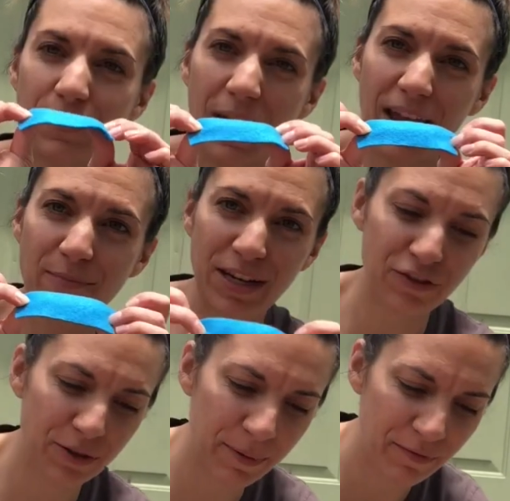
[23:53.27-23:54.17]
I have my
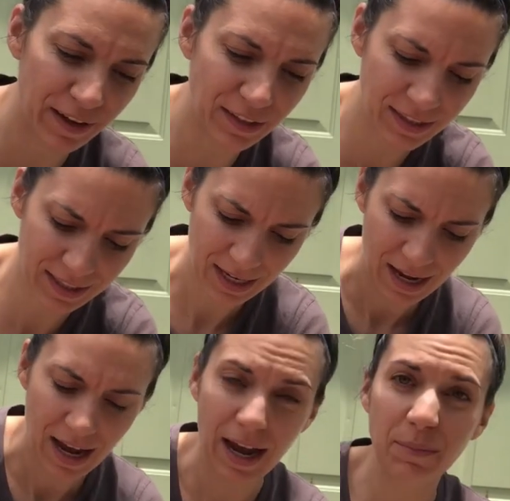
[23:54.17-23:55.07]
strip of felt.
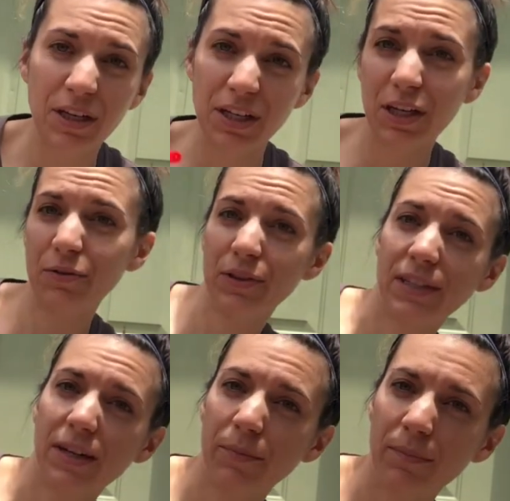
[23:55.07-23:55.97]
I'm gonna use
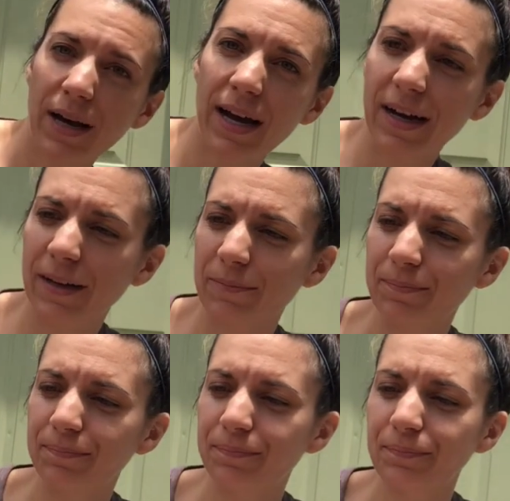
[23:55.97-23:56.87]
some
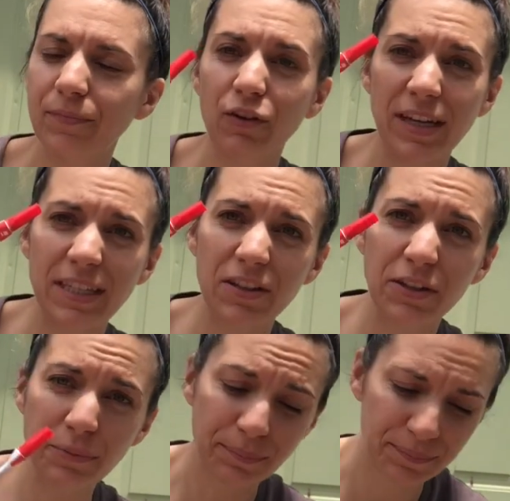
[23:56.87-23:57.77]
crazy
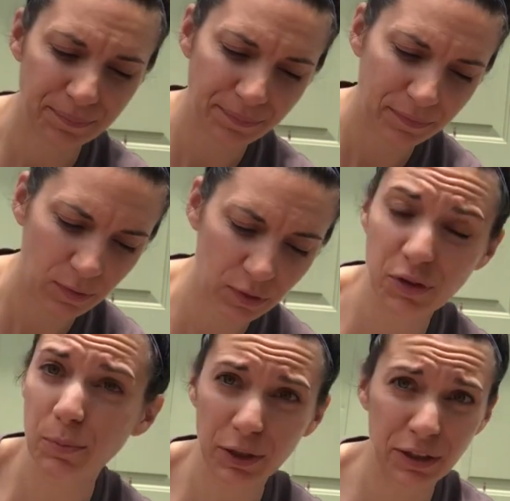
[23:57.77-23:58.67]
glue,
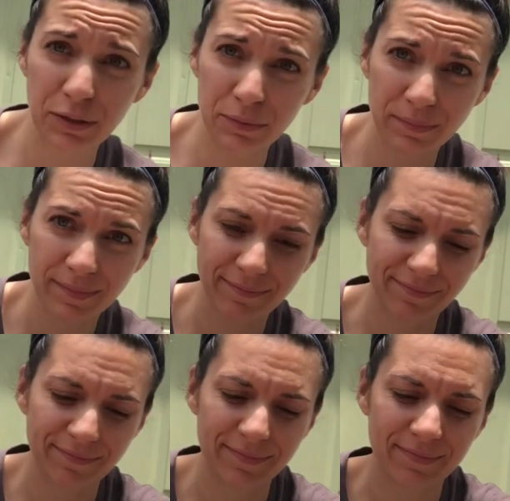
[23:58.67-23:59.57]
super glue.
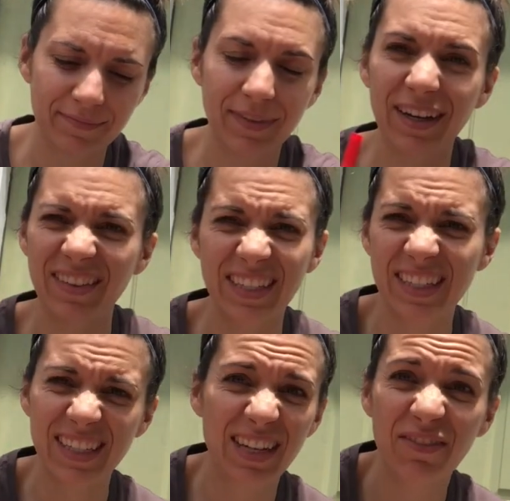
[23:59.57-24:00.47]
This
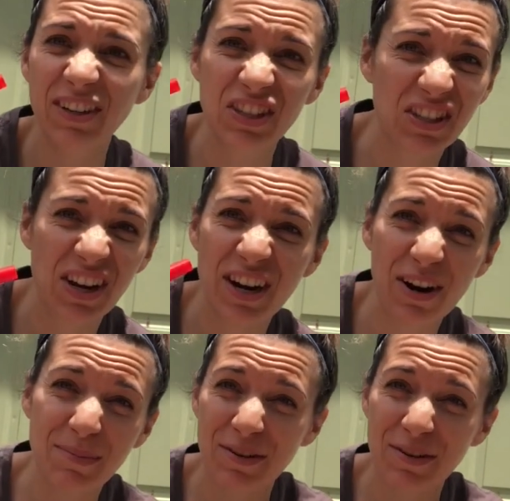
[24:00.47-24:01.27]
is stuff I just got at Harbor